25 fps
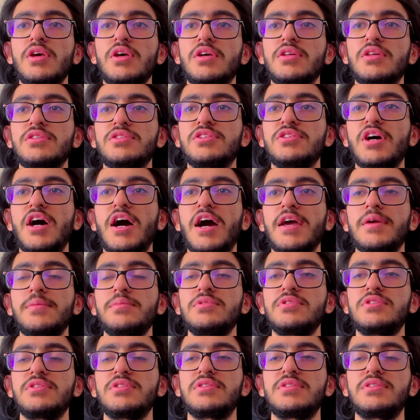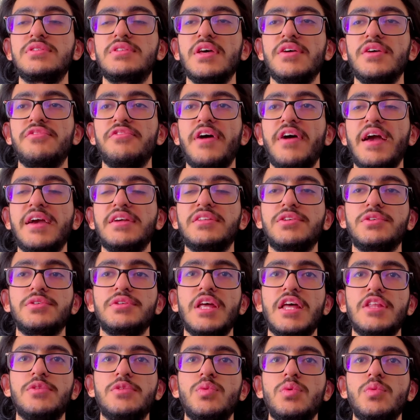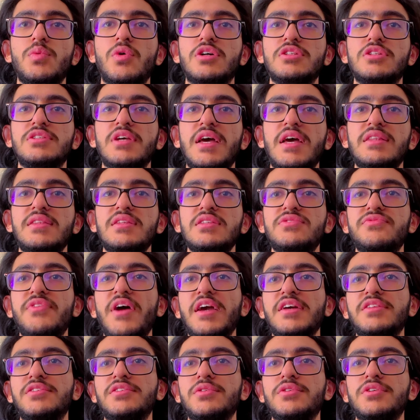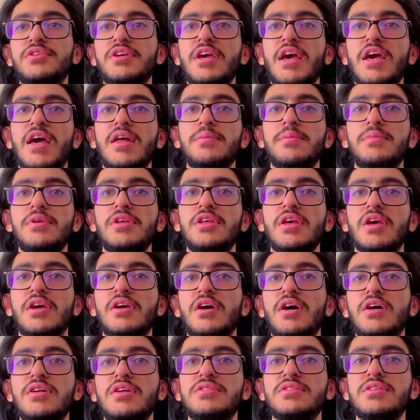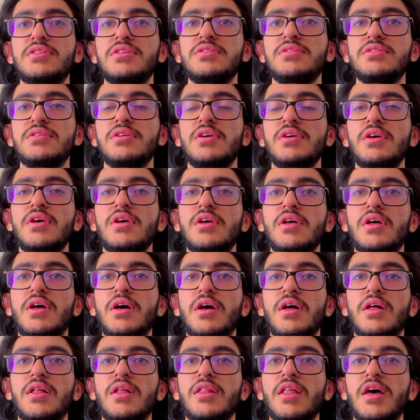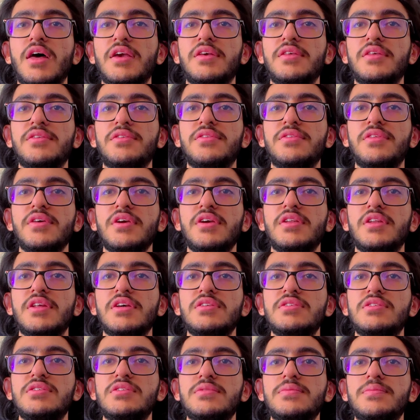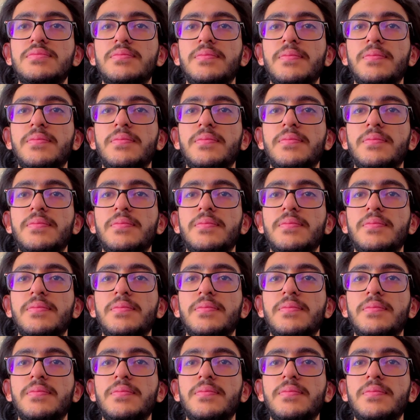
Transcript: times the factor that we want. And this factor can be a constant like thickness.